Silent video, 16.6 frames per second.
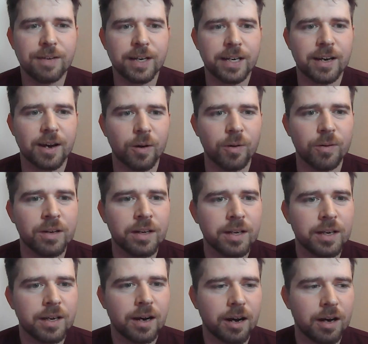give it a go.
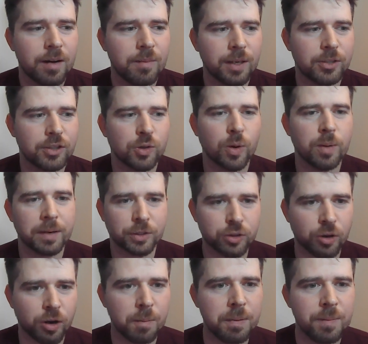I just quit my
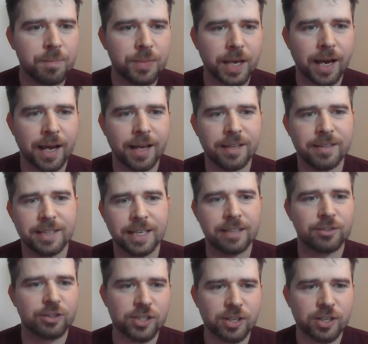job and
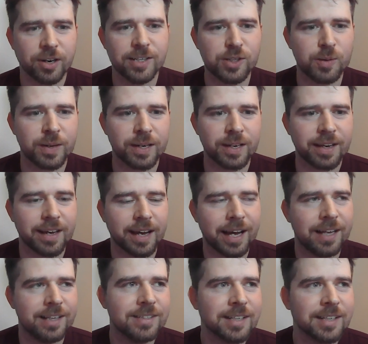then just started doing it.
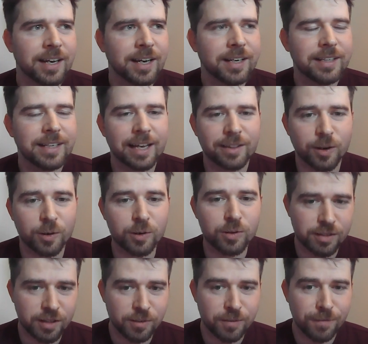And yeah,
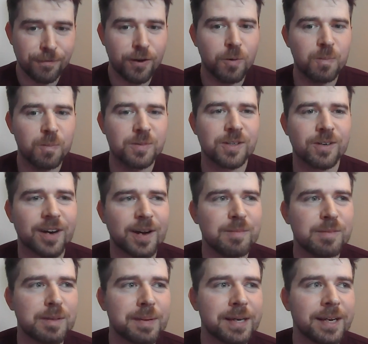those films on
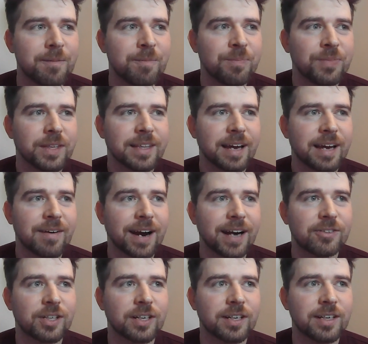IMDb, they're
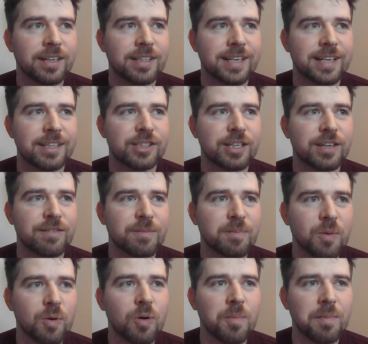actually, it's actually even
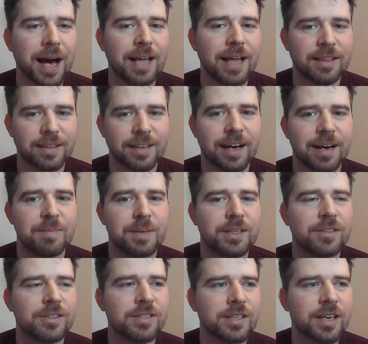more mad than that,
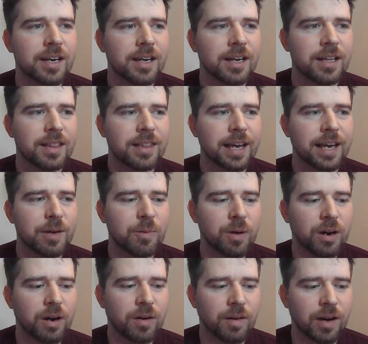because they
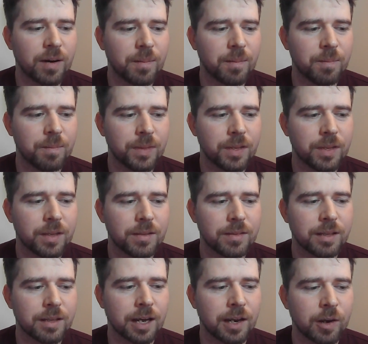were,
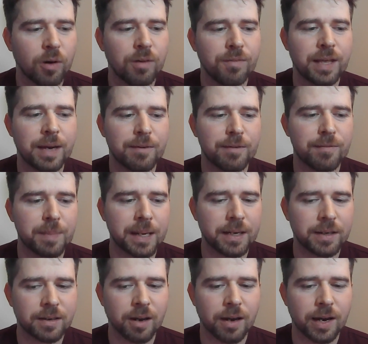a lot of them have
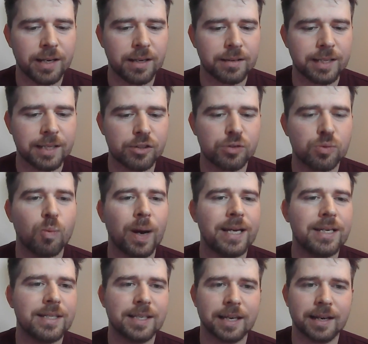been like, they're just
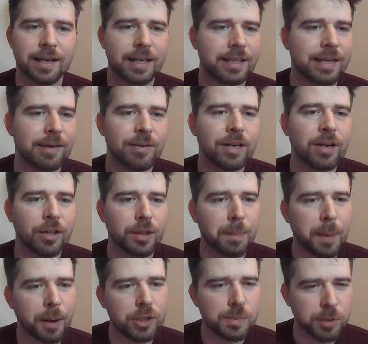waiting and they're in like
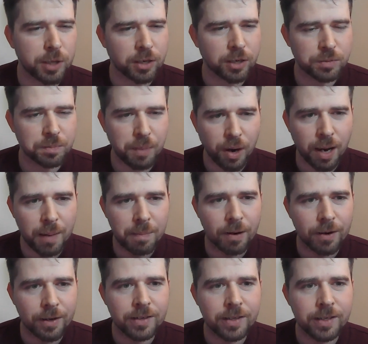the post-production
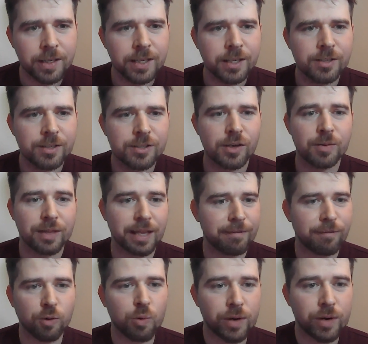pipeline. So
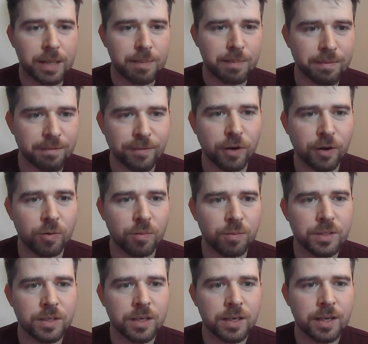they've already been
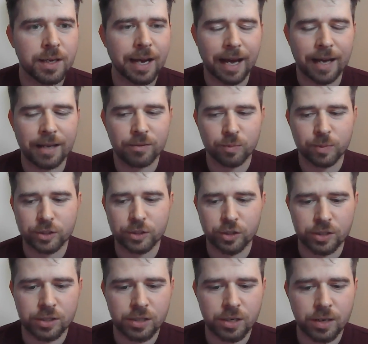filmed and we're
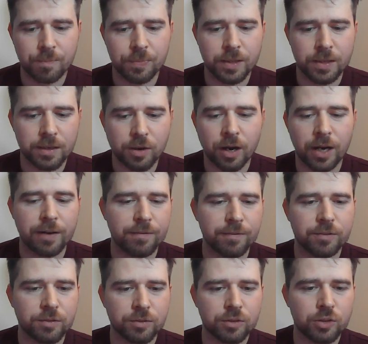just kind
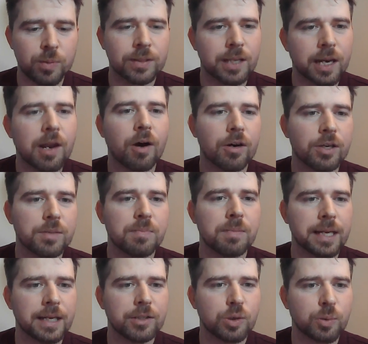of doing the last
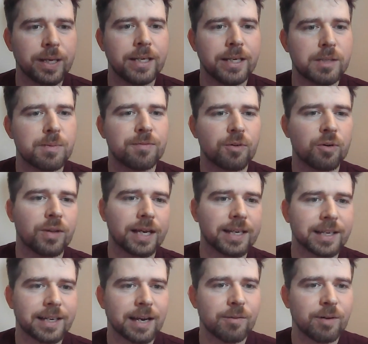minute tweaks before
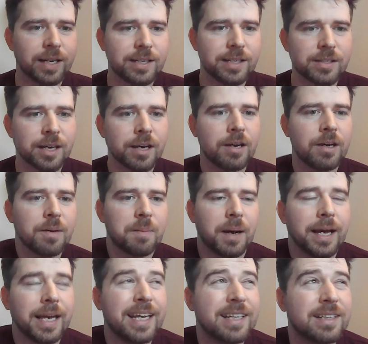they can get released.
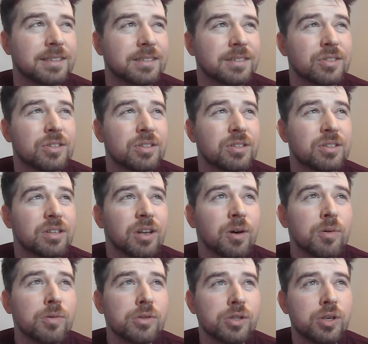But in
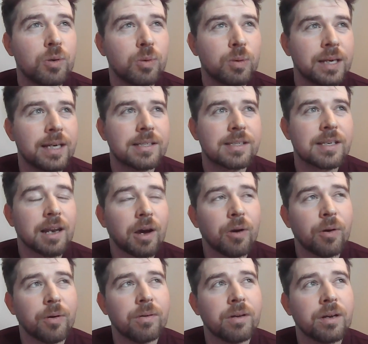those 2 years
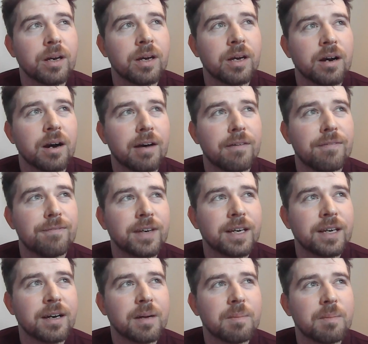alone, I
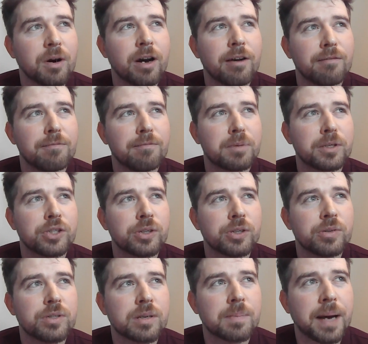think I might have
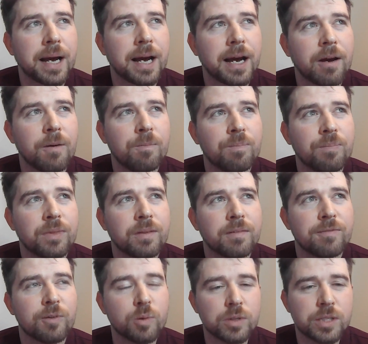produced about
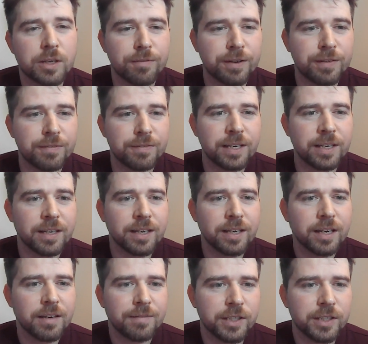40 or 50
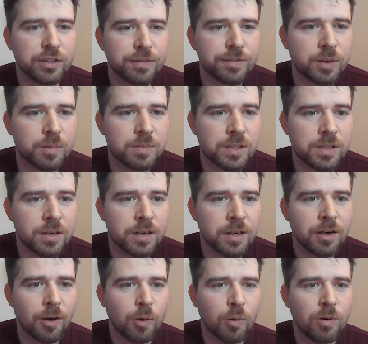feature films,
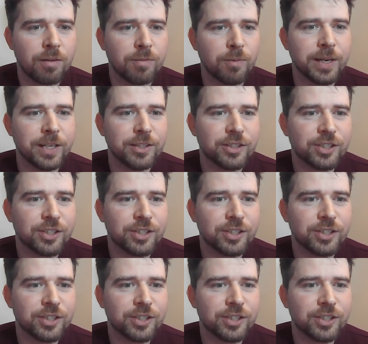all of